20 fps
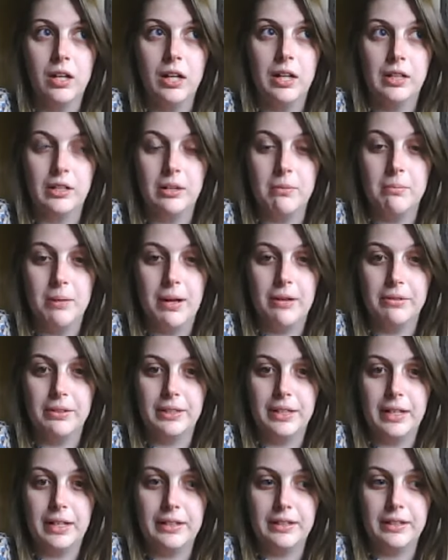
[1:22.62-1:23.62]
an unbounded
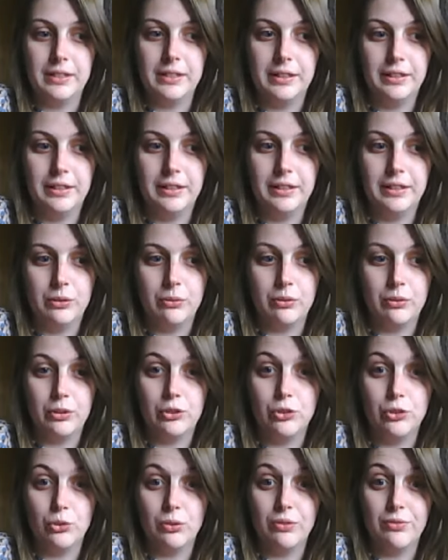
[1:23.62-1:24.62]
entity that you can
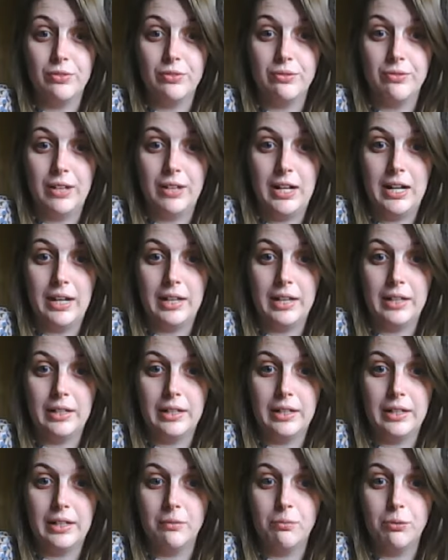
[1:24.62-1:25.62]
sort of divide
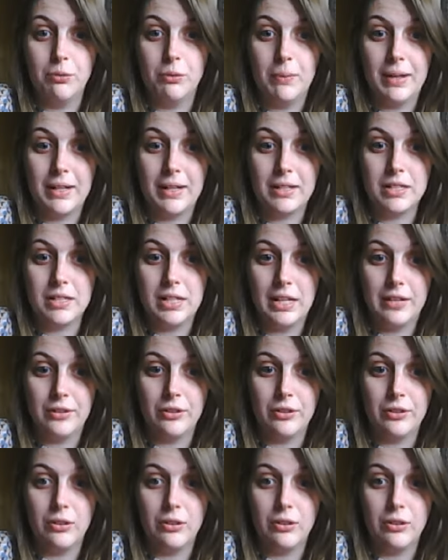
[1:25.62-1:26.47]
and put back together,